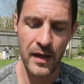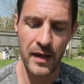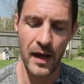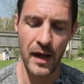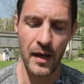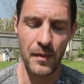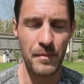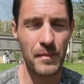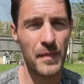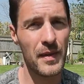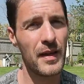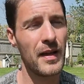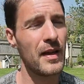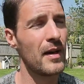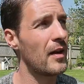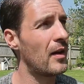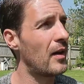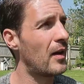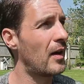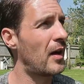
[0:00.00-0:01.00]

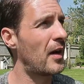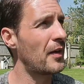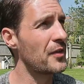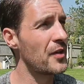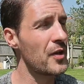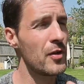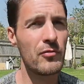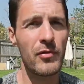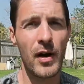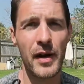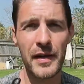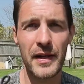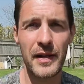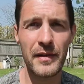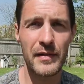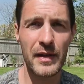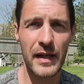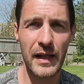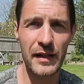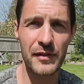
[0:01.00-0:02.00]
I do run
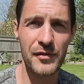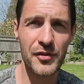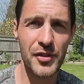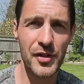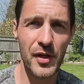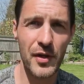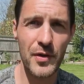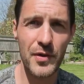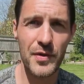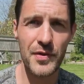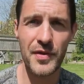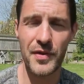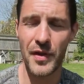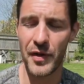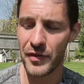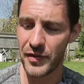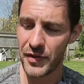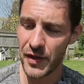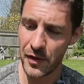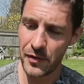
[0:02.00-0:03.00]
in shoes
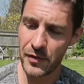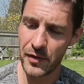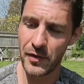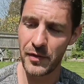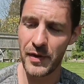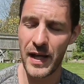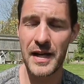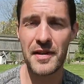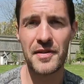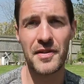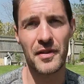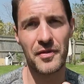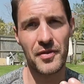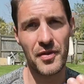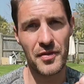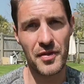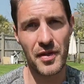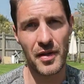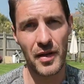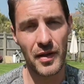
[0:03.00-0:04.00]
that don't do that, such
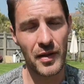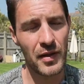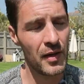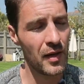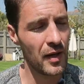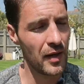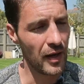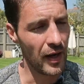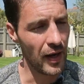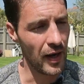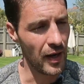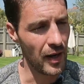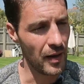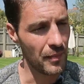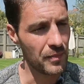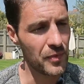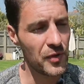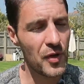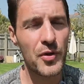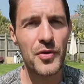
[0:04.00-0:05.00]
as the
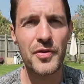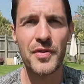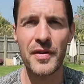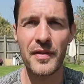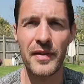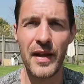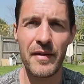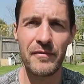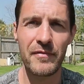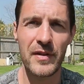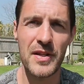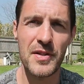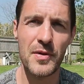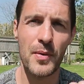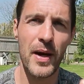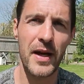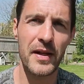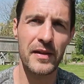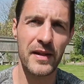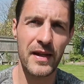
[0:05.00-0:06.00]
Newton MV
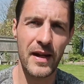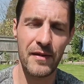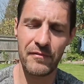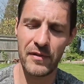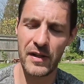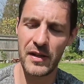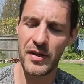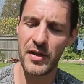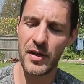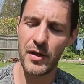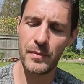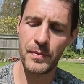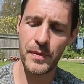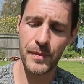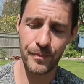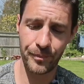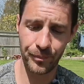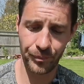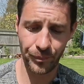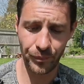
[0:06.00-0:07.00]
Squared and the MV Cubed.
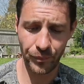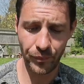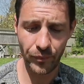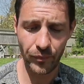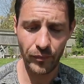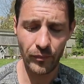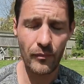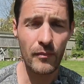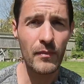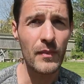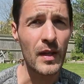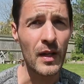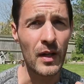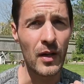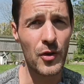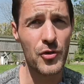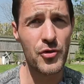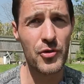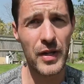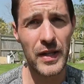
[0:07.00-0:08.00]

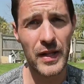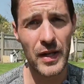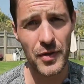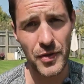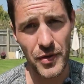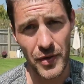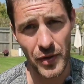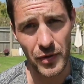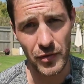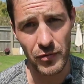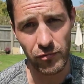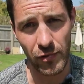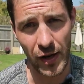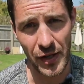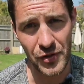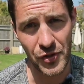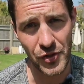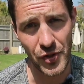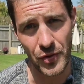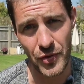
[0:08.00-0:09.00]
I treat those as
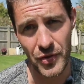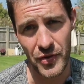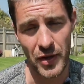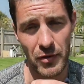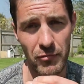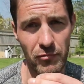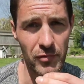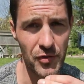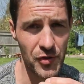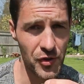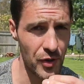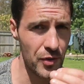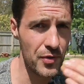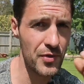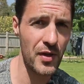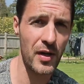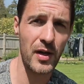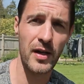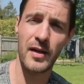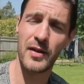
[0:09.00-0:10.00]
race shoes, so shoes
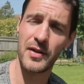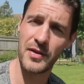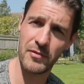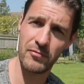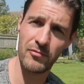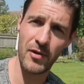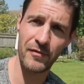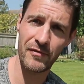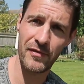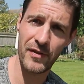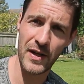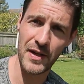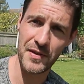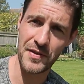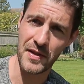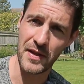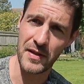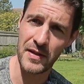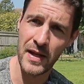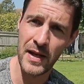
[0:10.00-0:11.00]
that I like to run
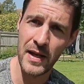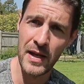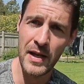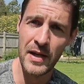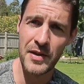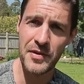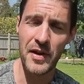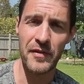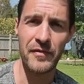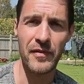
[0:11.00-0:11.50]
fast in. So